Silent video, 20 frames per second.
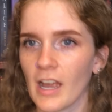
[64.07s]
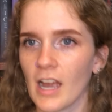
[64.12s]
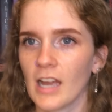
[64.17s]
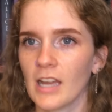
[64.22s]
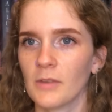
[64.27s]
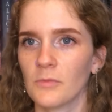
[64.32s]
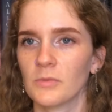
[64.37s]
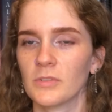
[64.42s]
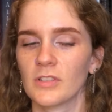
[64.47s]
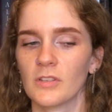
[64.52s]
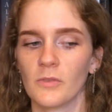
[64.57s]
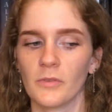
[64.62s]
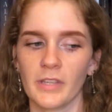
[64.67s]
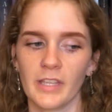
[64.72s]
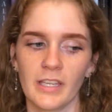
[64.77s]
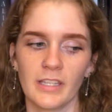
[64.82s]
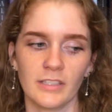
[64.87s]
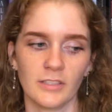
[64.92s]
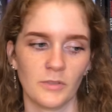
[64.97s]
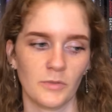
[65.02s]
I was going
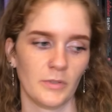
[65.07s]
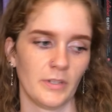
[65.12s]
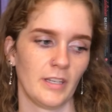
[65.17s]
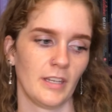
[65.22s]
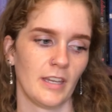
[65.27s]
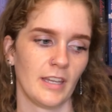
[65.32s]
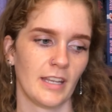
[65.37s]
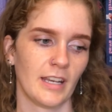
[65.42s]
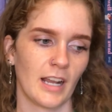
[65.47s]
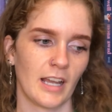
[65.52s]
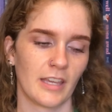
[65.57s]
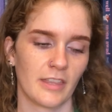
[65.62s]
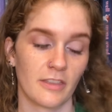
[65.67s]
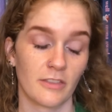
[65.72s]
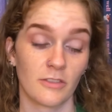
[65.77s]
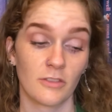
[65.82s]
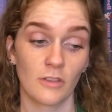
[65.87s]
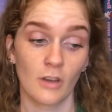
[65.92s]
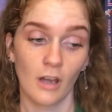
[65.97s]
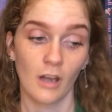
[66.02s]
into it and I
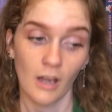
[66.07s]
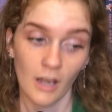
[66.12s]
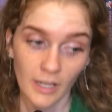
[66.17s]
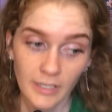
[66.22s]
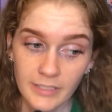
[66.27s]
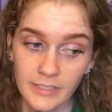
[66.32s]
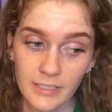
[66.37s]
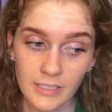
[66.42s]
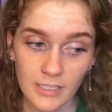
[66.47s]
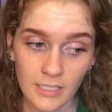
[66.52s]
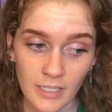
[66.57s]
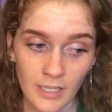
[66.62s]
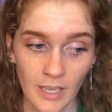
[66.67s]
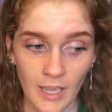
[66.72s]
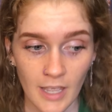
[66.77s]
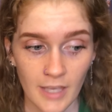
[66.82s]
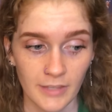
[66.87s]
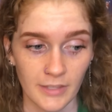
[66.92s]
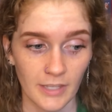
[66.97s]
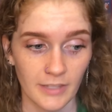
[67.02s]
thought
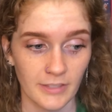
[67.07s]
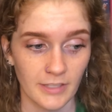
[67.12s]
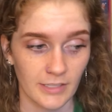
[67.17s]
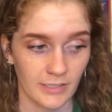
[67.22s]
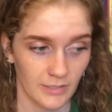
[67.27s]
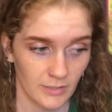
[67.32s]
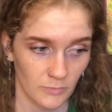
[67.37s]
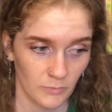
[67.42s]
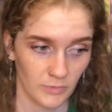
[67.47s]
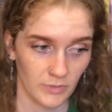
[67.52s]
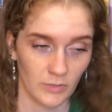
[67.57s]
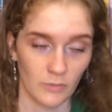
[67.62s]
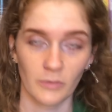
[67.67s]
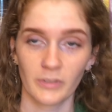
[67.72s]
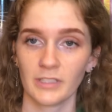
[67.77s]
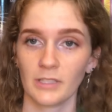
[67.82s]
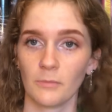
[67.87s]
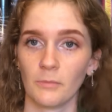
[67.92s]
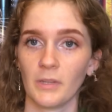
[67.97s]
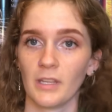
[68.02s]
that this was going
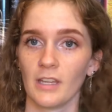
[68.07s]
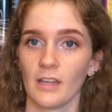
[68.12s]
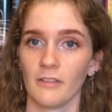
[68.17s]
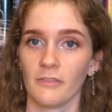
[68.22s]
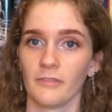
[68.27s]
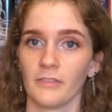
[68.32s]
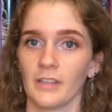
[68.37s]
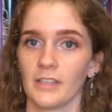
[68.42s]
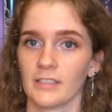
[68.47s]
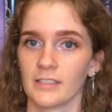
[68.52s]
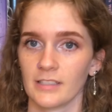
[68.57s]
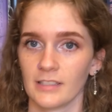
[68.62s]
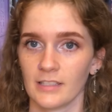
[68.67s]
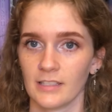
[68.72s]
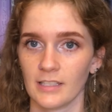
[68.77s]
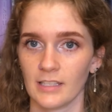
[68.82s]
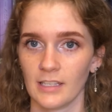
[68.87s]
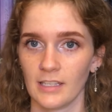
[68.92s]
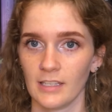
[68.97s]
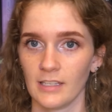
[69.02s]
to be a
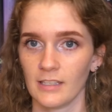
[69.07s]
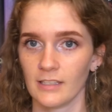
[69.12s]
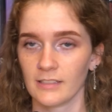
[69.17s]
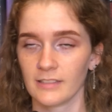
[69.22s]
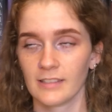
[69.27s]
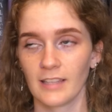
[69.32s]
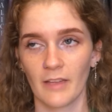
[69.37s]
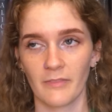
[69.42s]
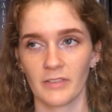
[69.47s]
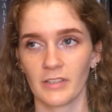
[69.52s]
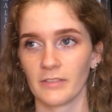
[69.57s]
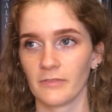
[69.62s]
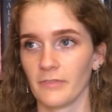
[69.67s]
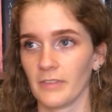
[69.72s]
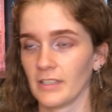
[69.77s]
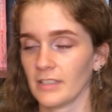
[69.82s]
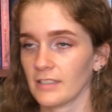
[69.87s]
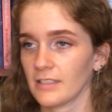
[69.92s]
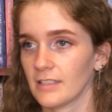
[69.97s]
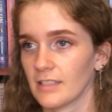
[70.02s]
fantasy, sapphic
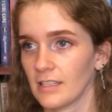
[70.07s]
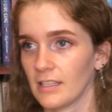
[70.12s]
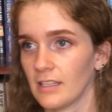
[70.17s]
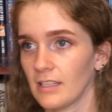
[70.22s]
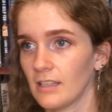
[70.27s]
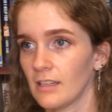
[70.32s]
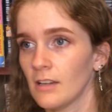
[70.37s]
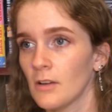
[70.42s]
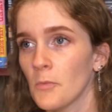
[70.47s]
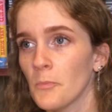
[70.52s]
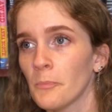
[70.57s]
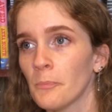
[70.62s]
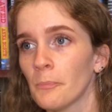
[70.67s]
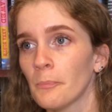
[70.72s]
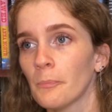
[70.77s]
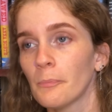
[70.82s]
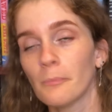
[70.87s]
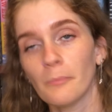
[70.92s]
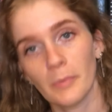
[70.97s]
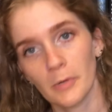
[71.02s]
fantasy
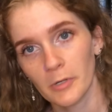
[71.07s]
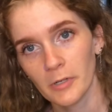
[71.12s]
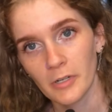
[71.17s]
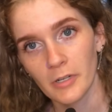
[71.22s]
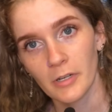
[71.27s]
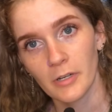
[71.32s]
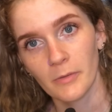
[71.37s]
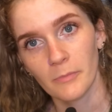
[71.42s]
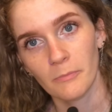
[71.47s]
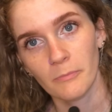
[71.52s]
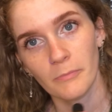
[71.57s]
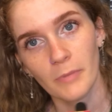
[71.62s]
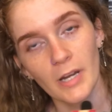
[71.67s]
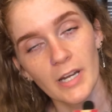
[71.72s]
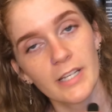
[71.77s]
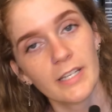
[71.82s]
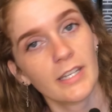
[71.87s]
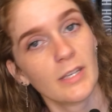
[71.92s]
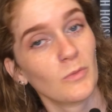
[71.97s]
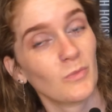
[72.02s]
book,
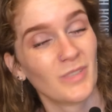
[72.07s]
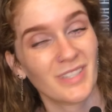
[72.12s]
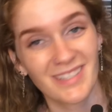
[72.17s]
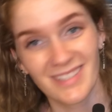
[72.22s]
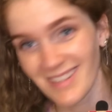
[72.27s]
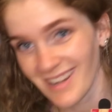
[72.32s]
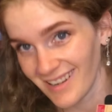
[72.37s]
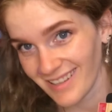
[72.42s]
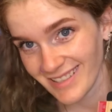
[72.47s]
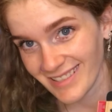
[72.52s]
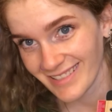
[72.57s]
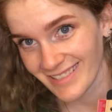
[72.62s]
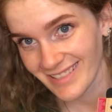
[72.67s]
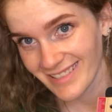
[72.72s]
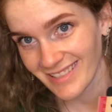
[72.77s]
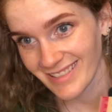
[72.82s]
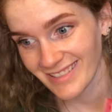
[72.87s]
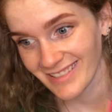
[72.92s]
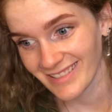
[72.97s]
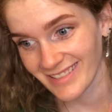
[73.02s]
but it was not.
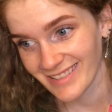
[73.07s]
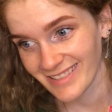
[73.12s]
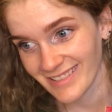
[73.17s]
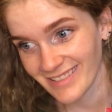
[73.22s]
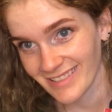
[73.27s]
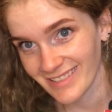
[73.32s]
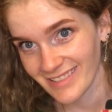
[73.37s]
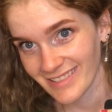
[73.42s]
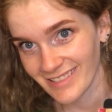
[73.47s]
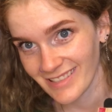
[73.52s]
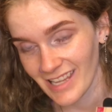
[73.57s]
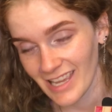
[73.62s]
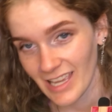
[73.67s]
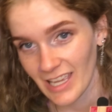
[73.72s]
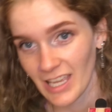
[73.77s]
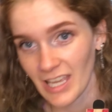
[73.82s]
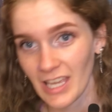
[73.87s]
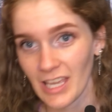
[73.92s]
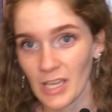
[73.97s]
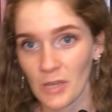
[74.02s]

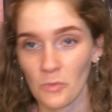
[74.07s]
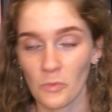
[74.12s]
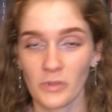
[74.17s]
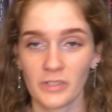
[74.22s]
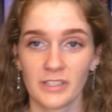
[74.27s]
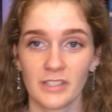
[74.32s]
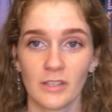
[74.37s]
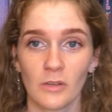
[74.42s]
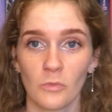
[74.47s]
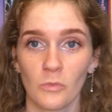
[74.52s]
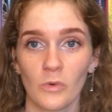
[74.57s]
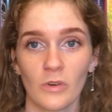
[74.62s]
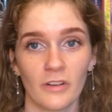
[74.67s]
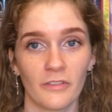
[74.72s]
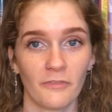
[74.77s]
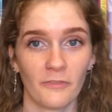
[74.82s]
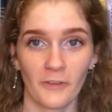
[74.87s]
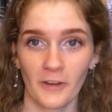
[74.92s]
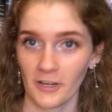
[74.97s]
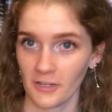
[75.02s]
It was the war
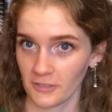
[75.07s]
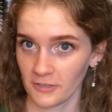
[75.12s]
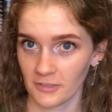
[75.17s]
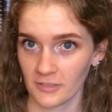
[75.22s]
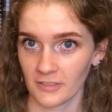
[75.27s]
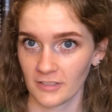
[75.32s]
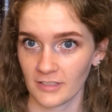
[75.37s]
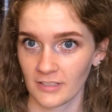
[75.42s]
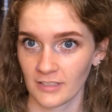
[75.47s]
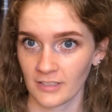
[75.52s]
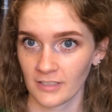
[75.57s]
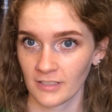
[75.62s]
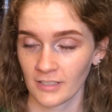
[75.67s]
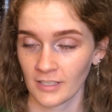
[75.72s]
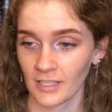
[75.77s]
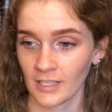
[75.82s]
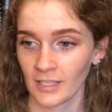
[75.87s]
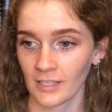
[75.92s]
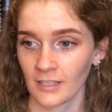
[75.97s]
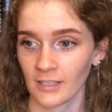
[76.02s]
first,
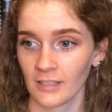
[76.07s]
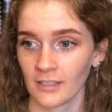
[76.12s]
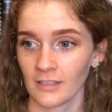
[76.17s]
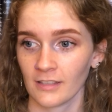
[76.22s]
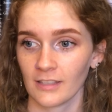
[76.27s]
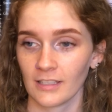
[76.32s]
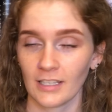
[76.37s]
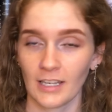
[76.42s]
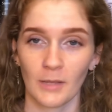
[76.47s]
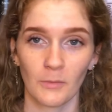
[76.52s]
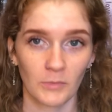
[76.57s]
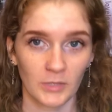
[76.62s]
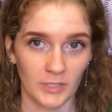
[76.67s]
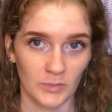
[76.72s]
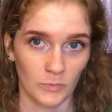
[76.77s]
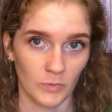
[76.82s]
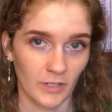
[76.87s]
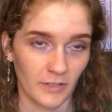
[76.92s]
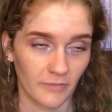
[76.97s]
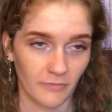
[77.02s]
the nameless
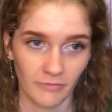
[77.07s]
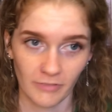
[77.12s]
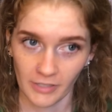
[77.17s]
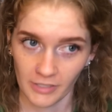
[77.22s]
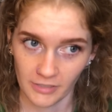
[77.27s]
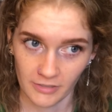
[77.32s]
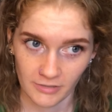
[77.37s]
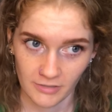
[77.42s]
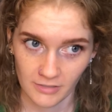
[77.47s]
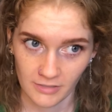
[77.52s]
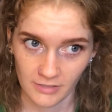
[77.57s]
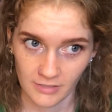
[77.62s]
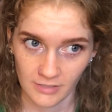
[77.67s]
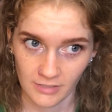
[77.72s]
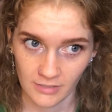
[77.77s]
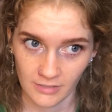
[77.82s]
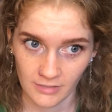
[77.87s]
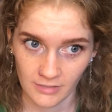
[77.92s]
one first,